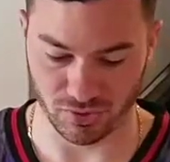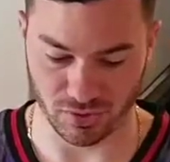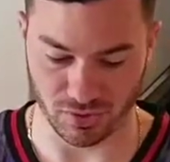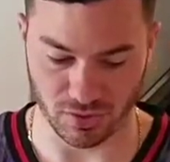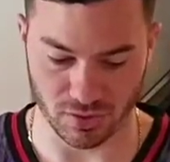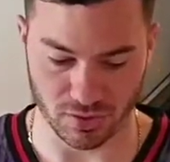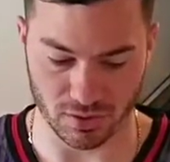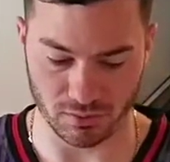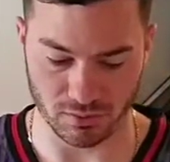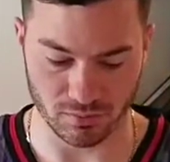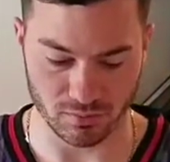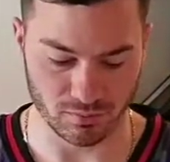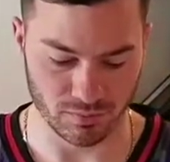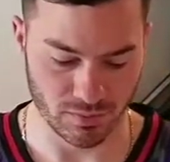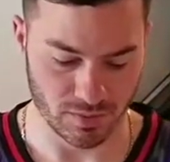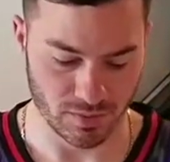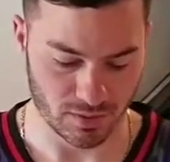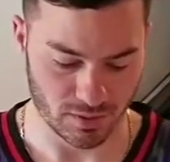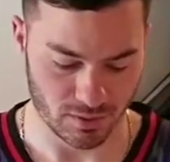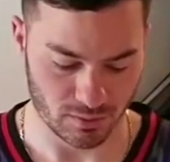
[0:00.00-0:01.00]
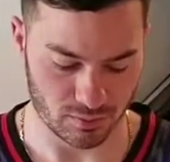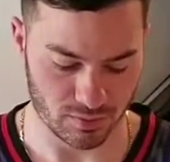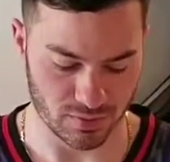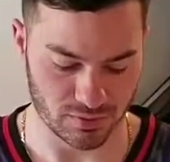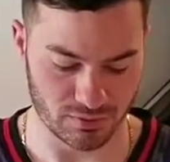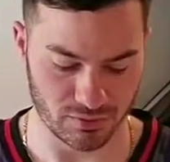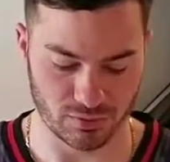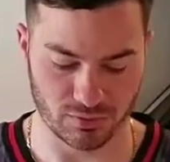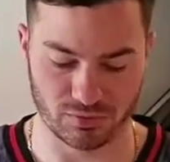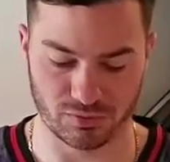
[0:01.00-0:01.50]
Um, I
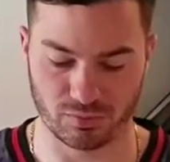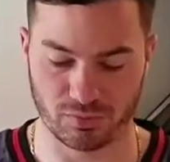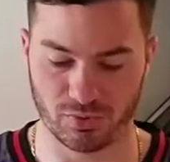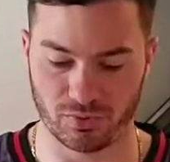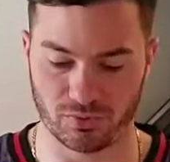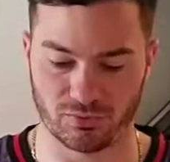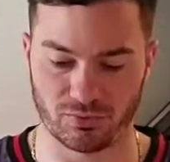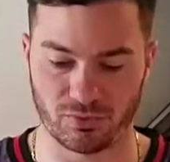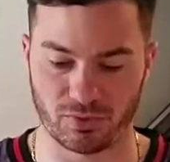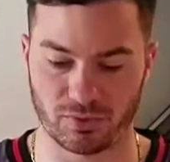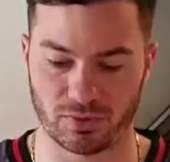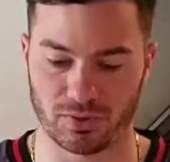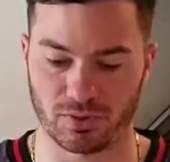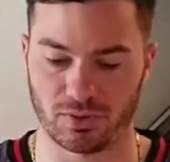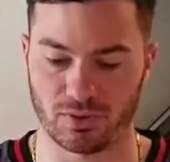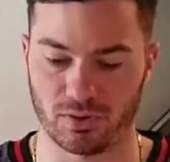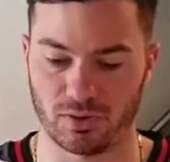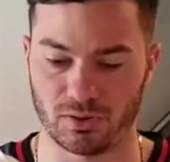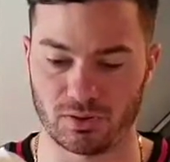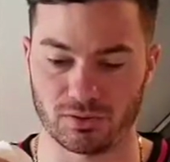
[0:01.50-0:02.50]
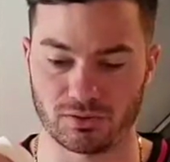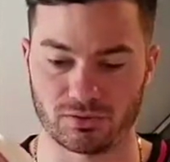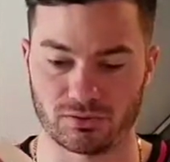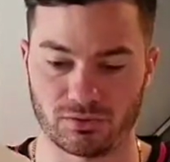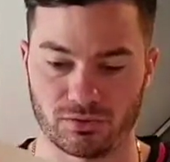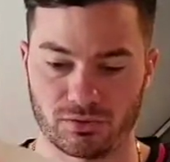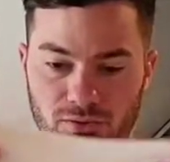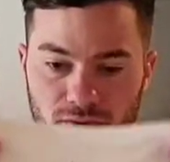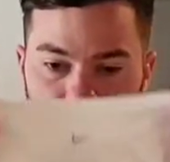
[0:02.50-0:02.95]
believe it was about $40.